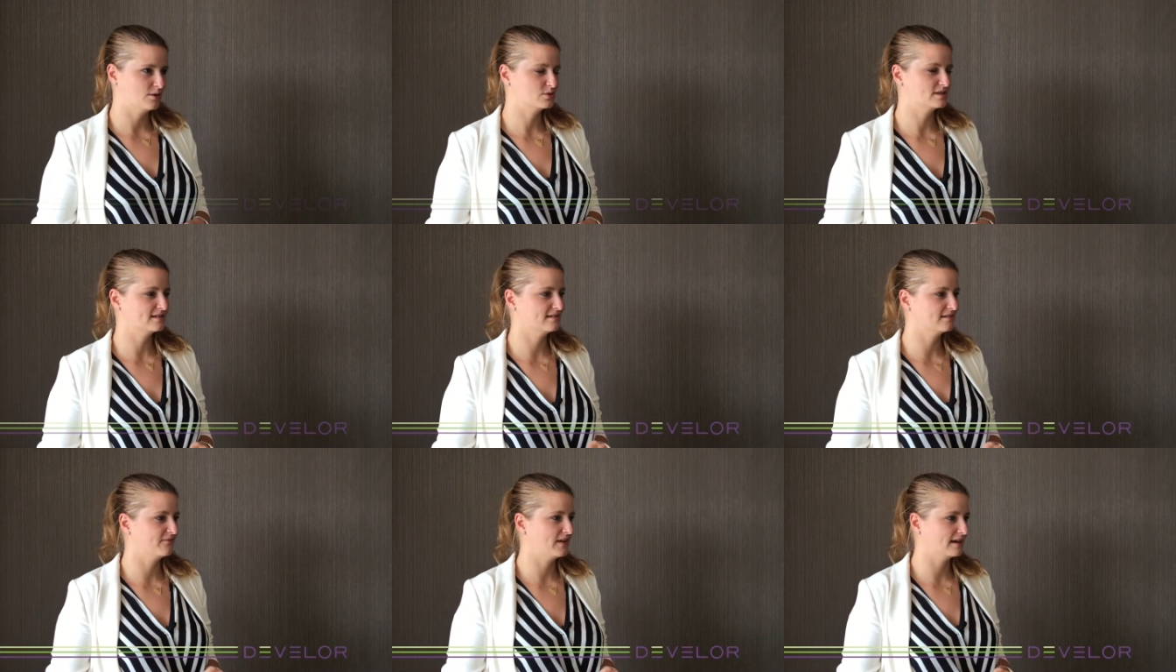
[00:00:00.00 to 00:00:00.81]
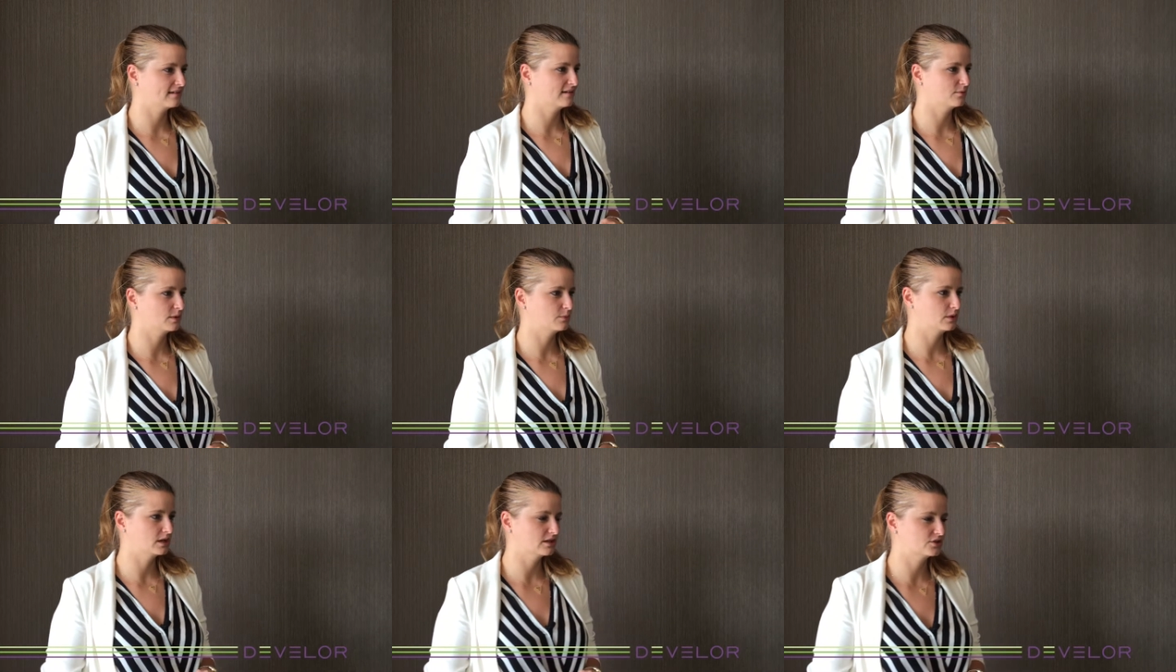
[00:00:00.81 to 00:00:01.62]
I would say that the fact that we
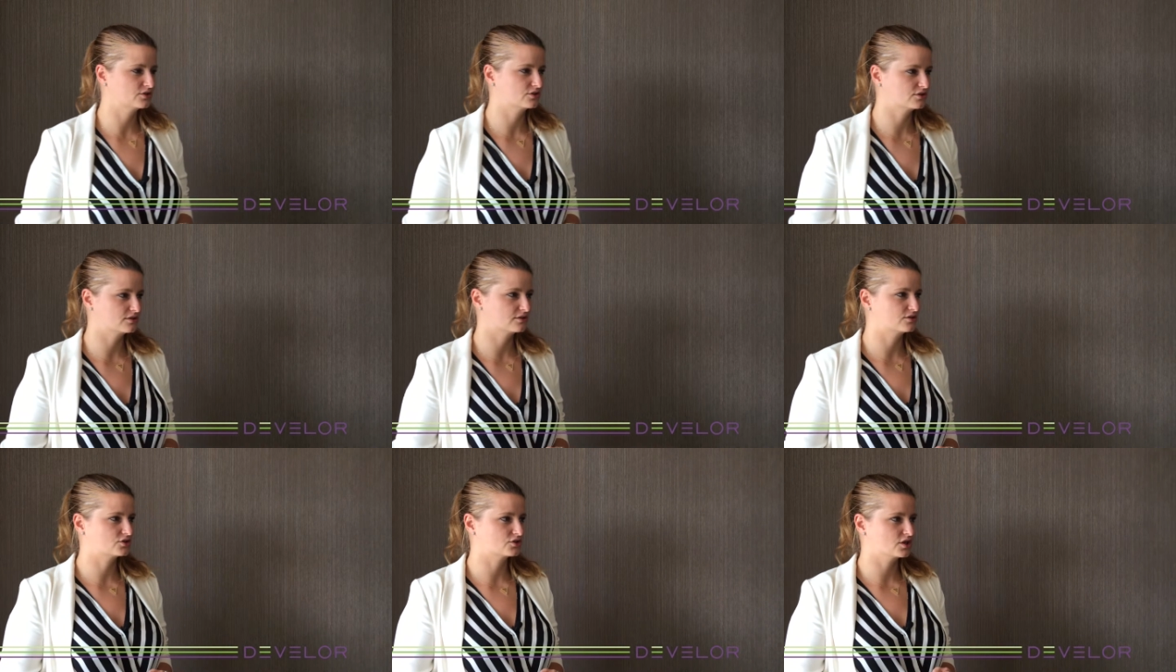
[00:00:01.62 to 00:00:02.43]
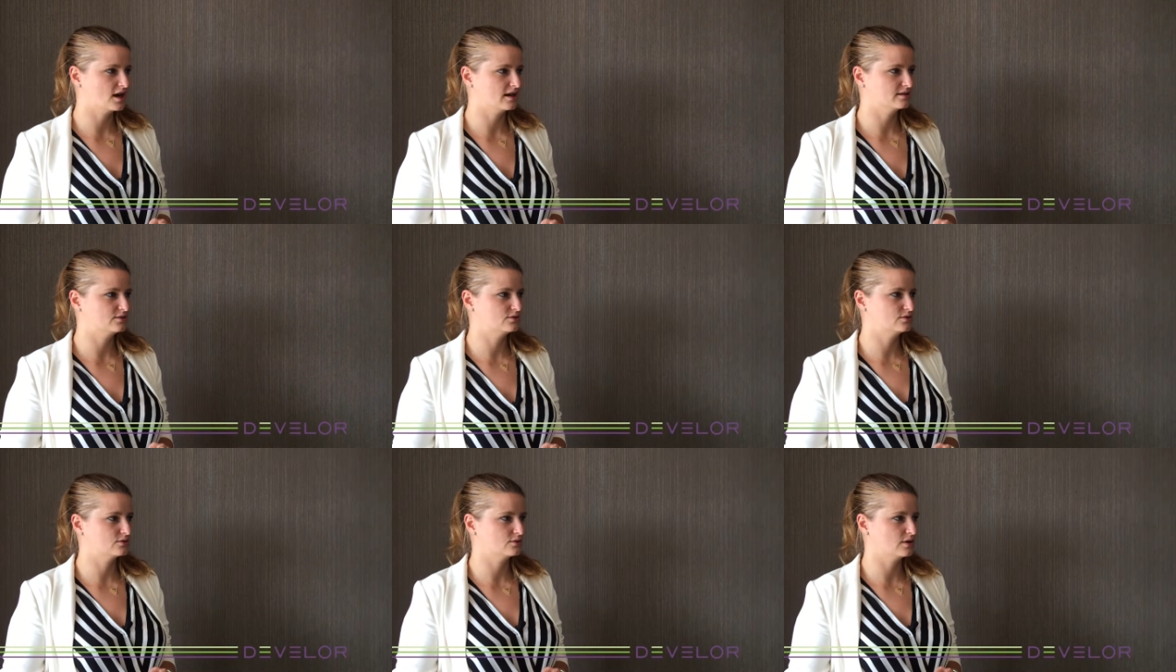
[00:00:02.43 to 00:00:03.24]
really try
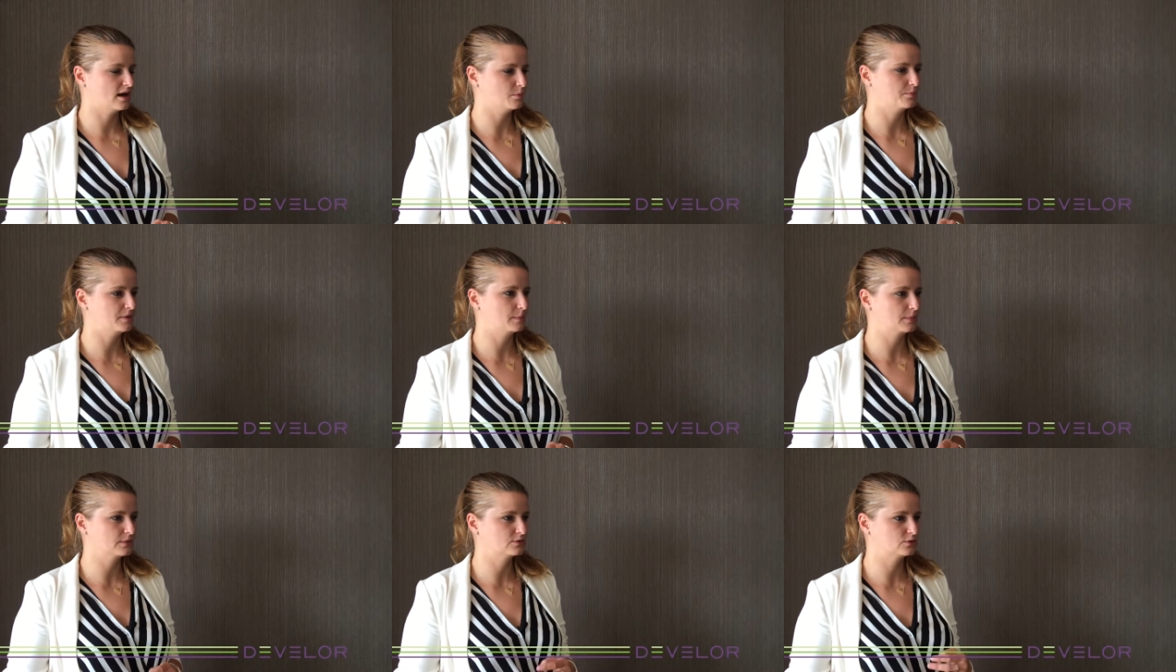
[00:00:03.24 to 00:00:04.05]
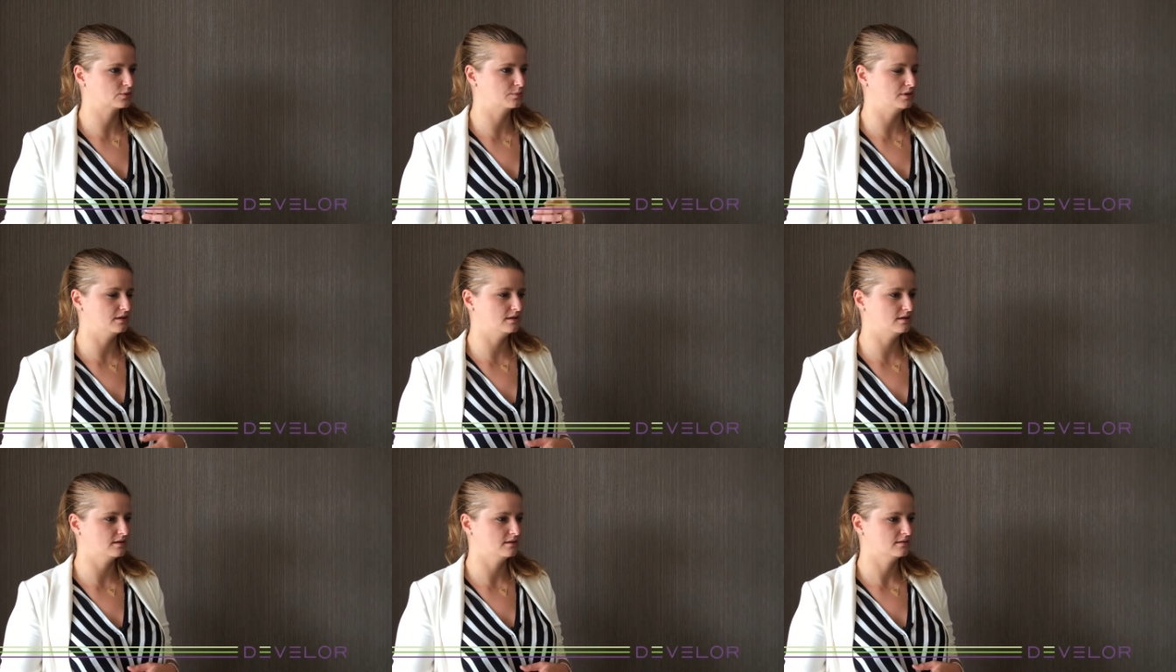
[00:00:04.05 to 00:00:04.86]
to help people to
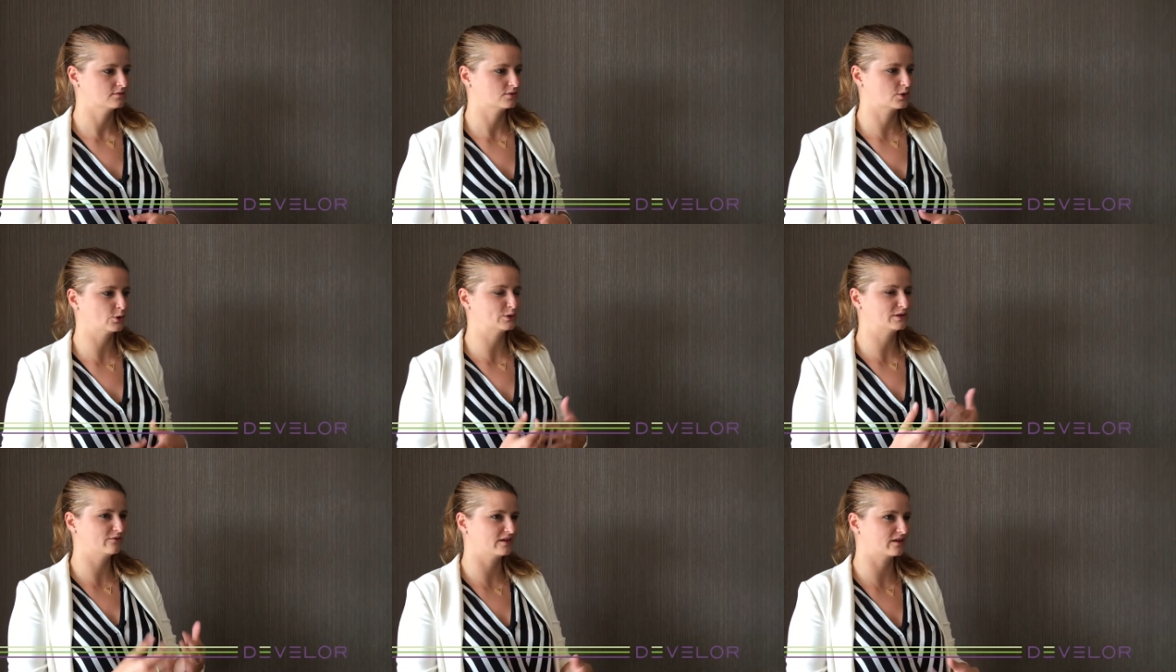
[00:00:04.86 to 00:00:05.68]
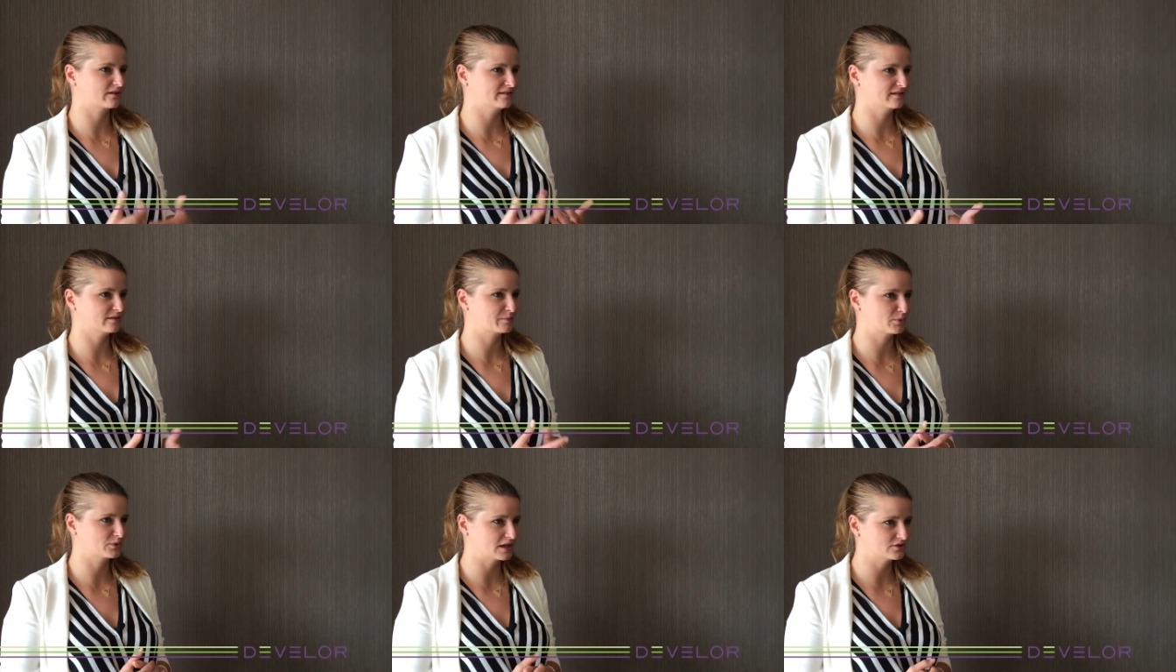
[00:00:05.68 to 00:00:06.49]
be to cultivate their
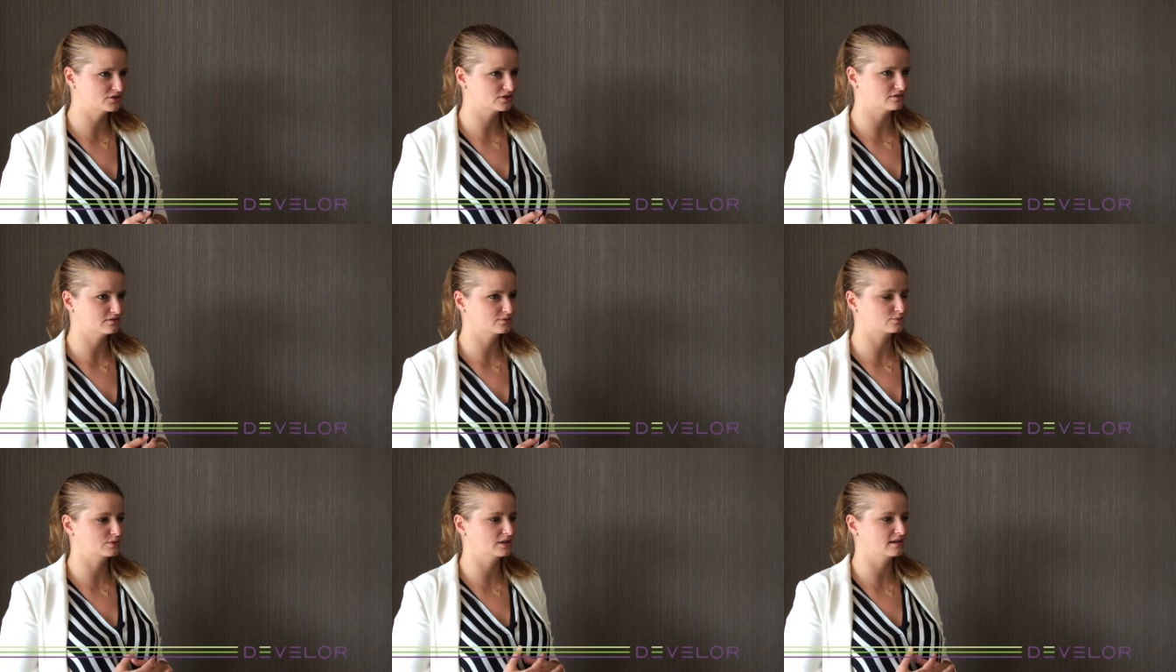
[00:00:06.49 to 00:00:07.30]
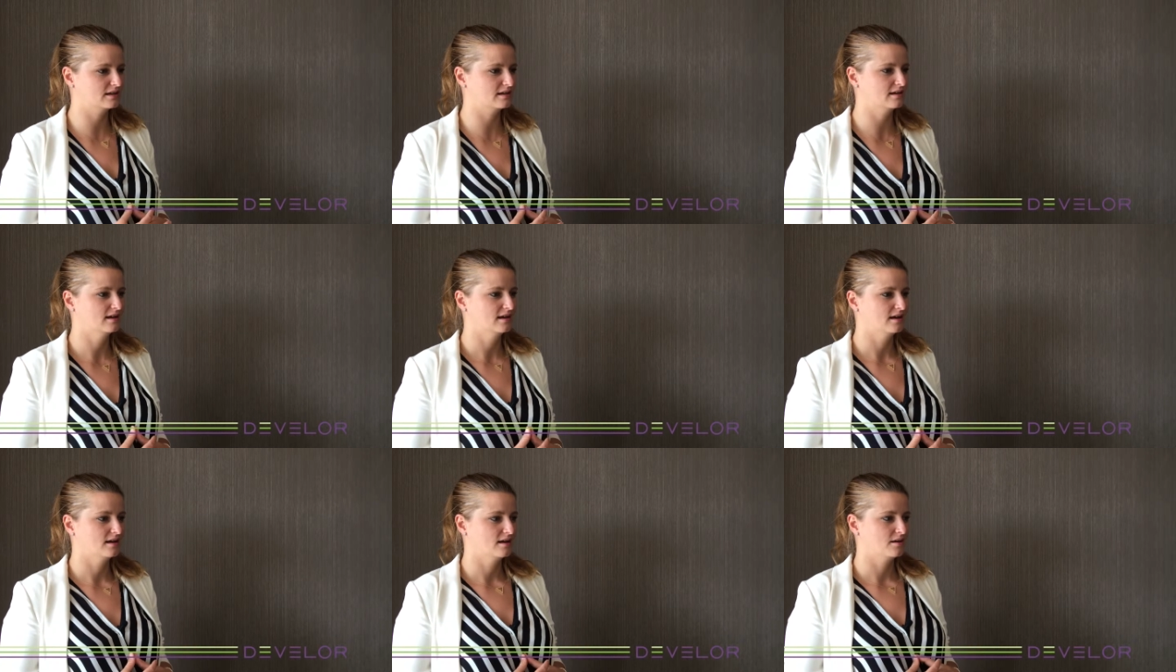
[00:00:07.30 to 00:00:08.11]
potential to really
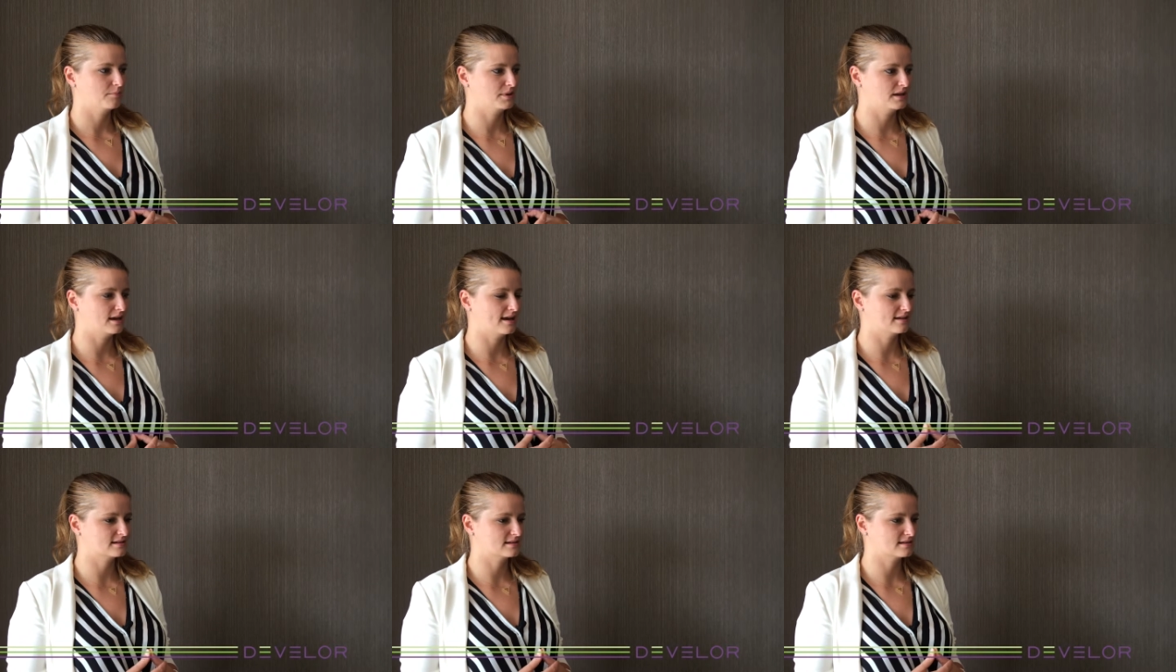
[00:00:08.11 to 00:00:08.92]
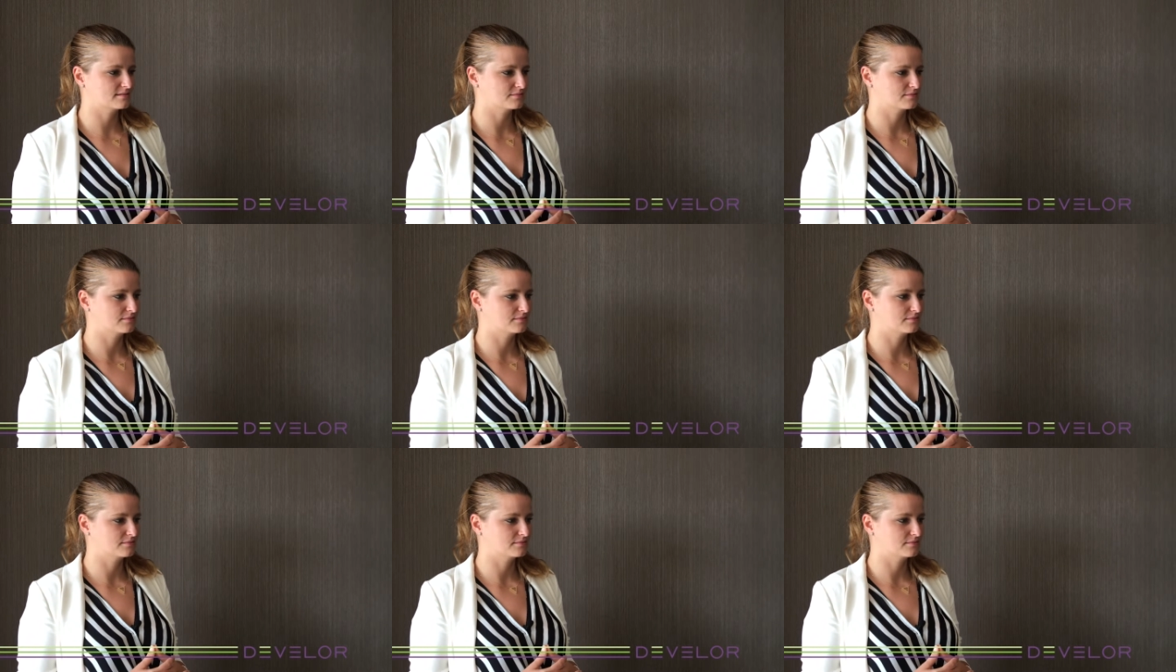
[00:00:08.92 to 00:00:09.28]
be as